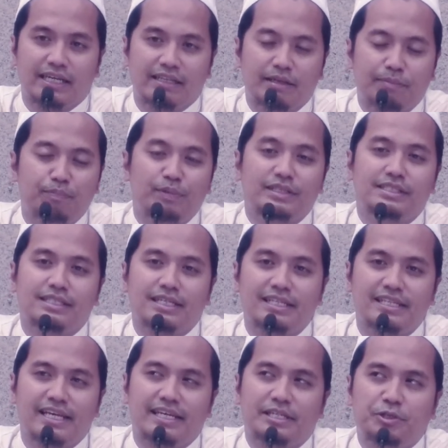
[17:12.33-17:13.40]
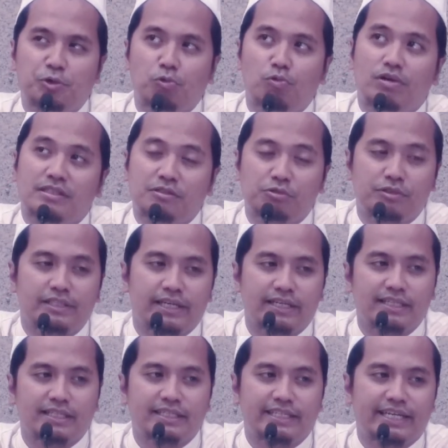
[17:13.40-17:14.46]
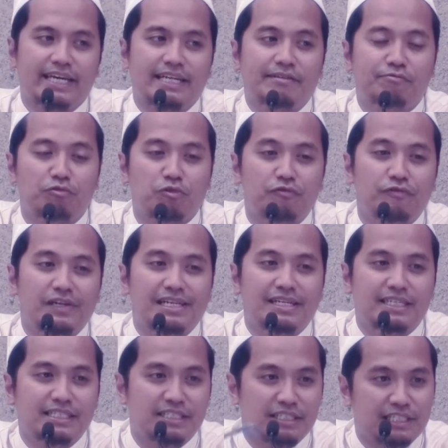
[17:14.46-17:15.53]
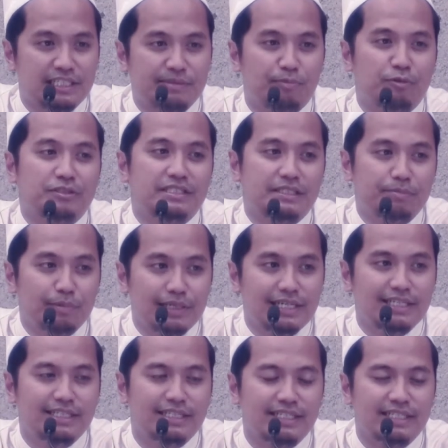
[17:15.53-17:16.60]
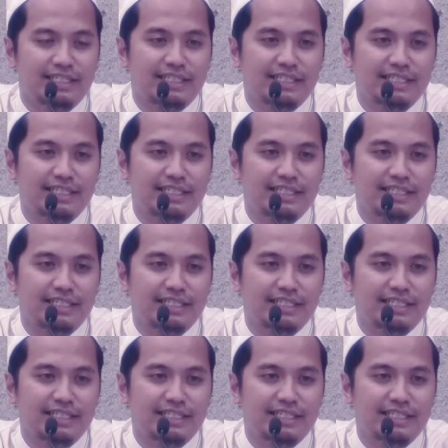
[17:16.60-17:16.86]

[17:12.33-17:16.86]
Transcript: the person that you want to take can fulfill his responsibility